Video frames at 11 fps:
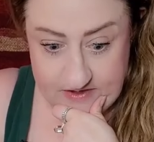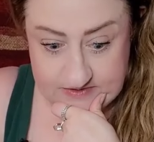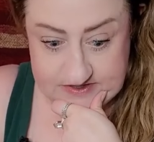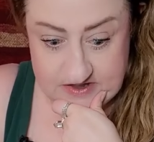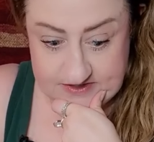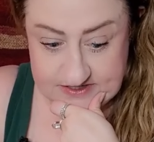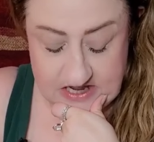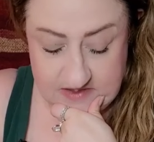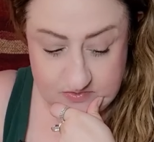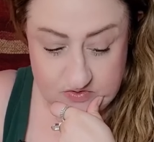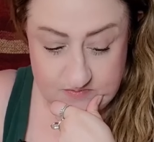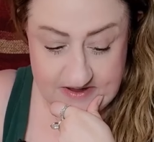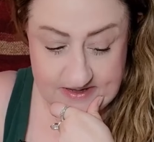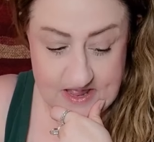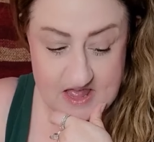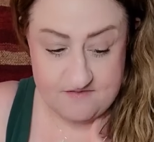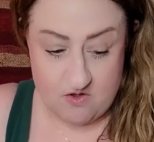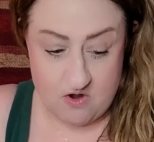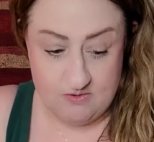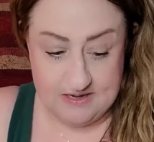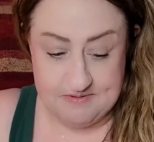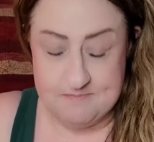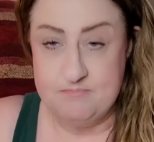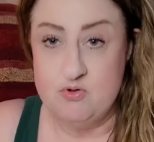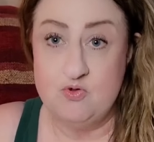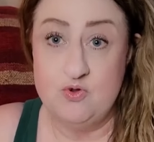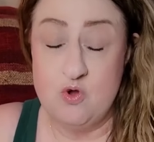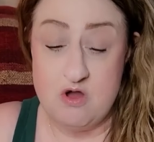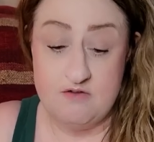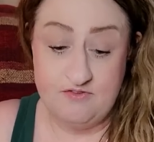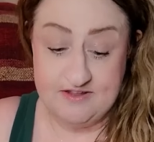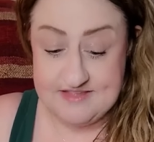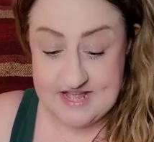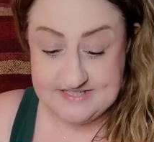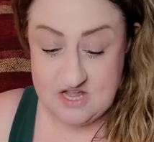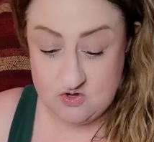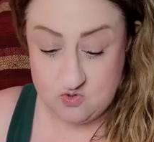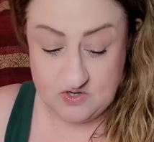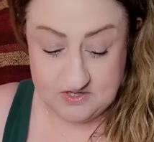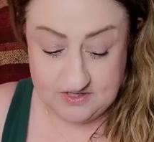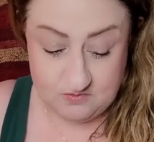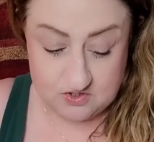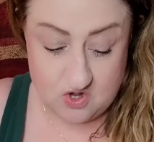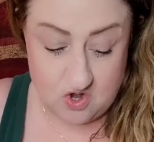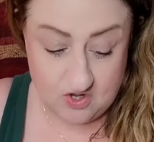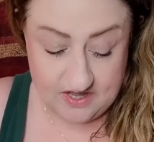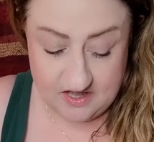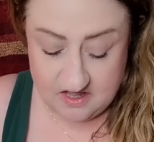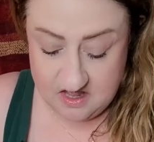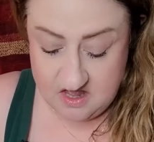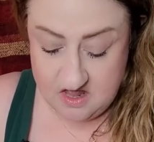that was on the table might have already been pulled off. Like, that's how quickly we're talking.